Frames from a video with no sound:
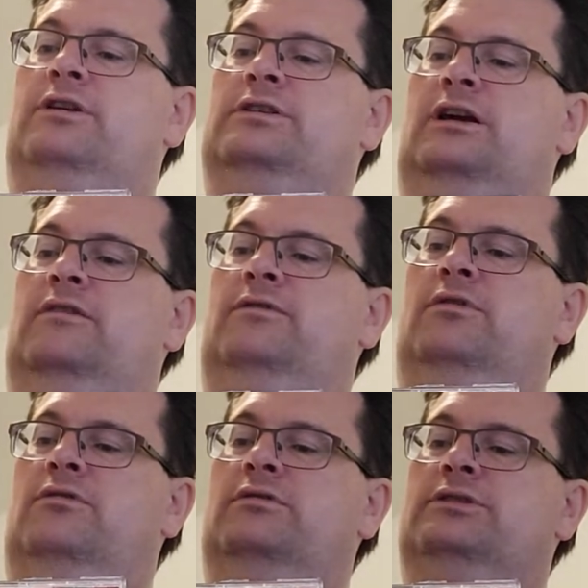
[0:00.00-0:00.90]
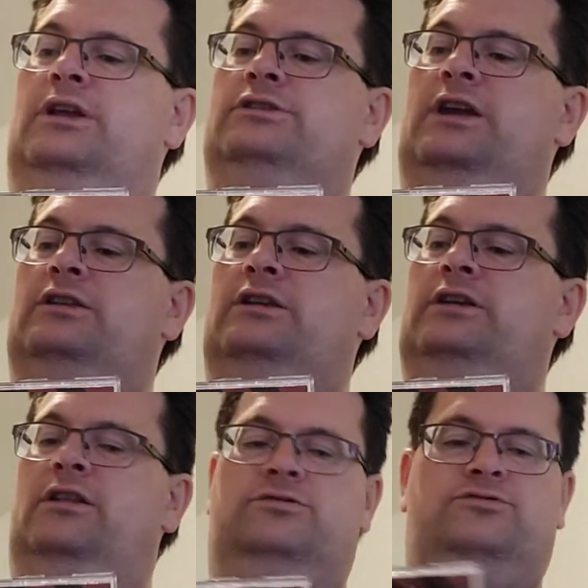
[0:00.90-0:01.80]
guitar and vocals, and J.T.
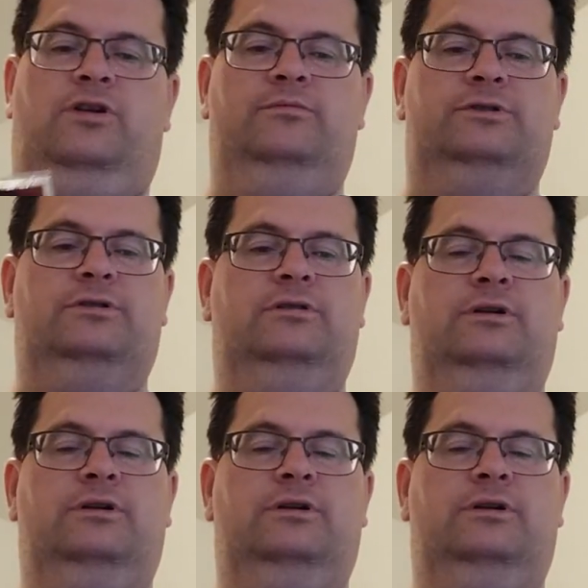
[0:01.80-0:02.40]
Taylor drums.